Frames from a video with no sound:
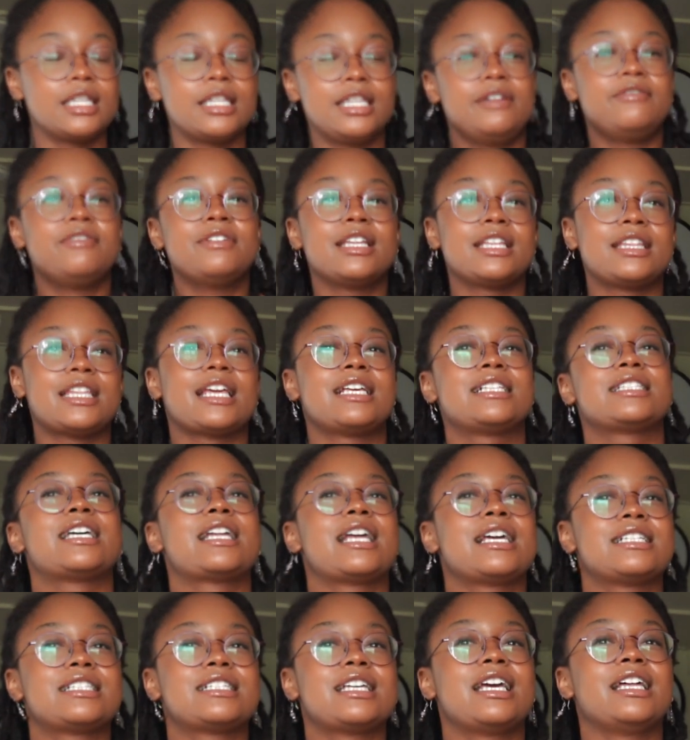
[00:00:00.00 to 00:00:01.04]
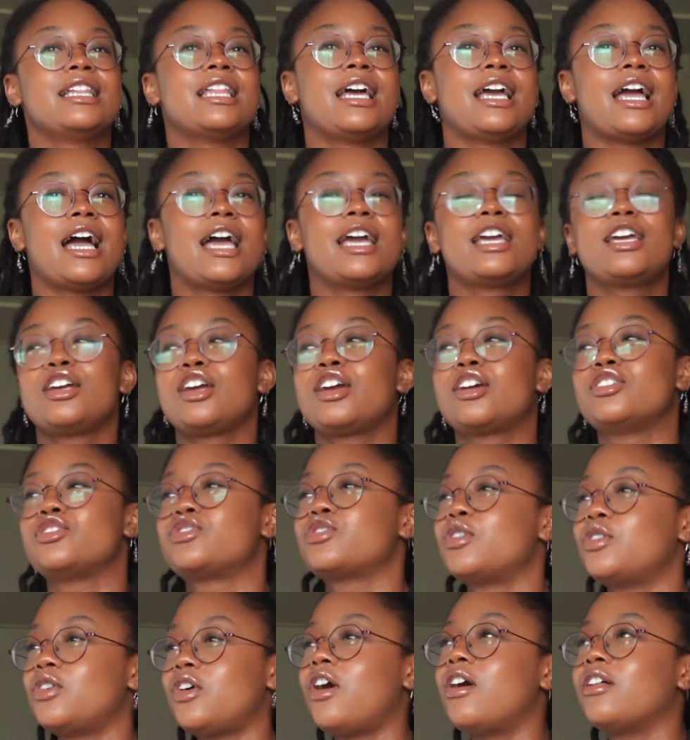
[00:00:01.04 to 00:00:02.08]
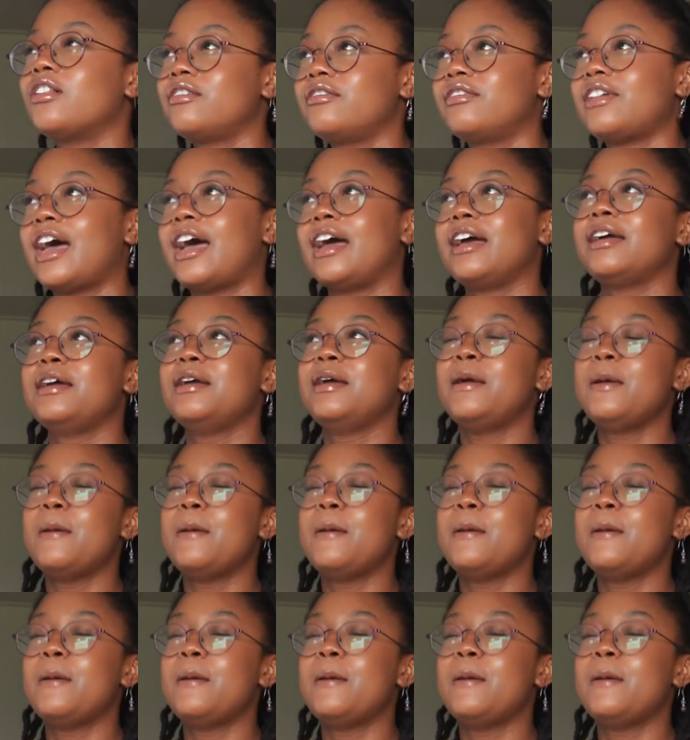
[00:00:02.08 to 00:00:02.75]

even the things that I say, like, I can control all of that.